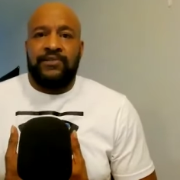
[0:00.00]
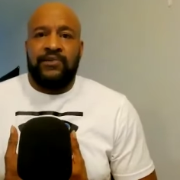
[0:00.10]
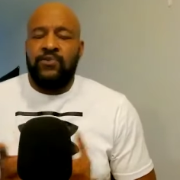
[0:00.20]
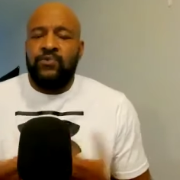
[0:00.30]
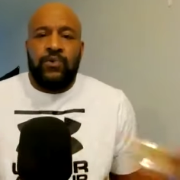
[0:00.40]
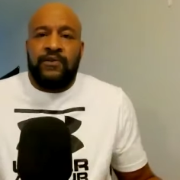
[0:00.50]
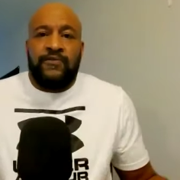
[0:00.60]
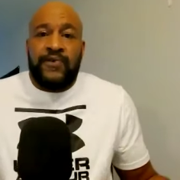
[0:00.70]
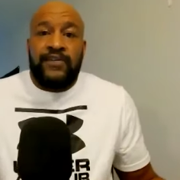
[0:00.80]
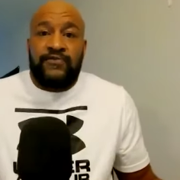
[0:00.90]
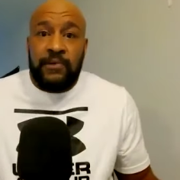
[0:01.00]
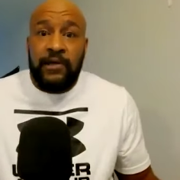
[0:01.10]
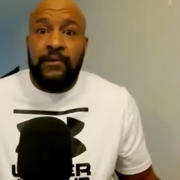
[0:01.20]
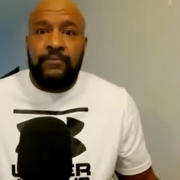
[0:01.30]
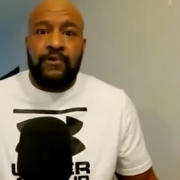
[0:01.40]
so you're going to advice from
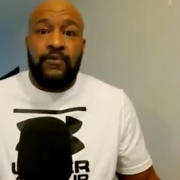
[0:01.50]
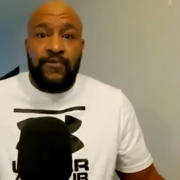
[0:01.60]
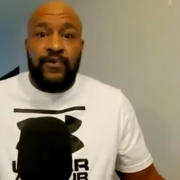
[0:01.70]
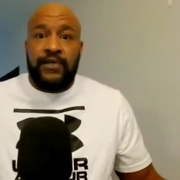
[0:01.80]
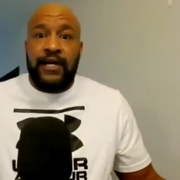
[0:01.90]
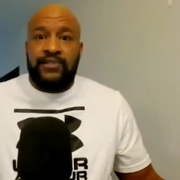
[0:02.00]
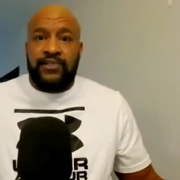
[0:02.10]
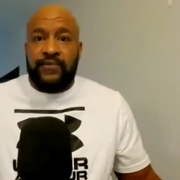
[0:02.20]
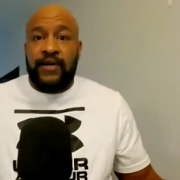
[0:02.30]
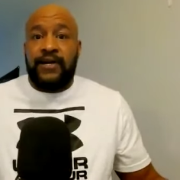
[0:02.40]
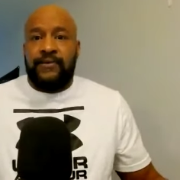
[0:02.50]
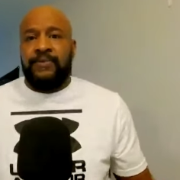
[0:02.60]
them. Go figure that shit, right?